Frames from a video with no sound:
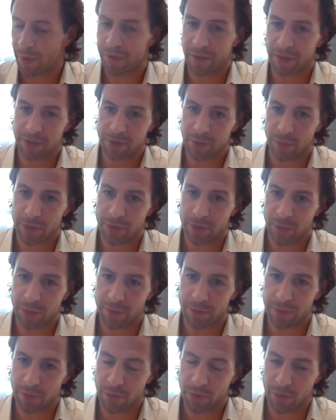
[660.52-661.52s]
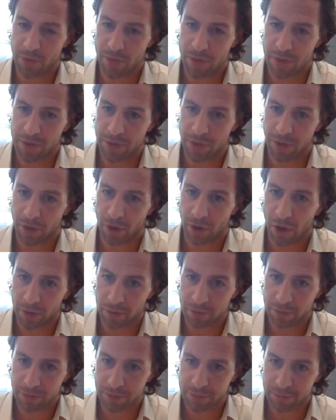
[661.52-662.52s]
I think 2024 is going to
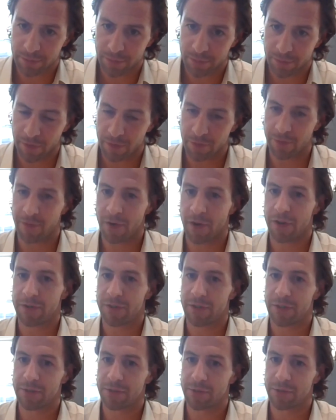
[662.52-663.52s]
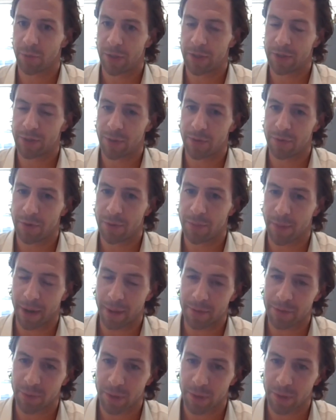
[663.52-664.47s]
hold versus 2023 and perhaps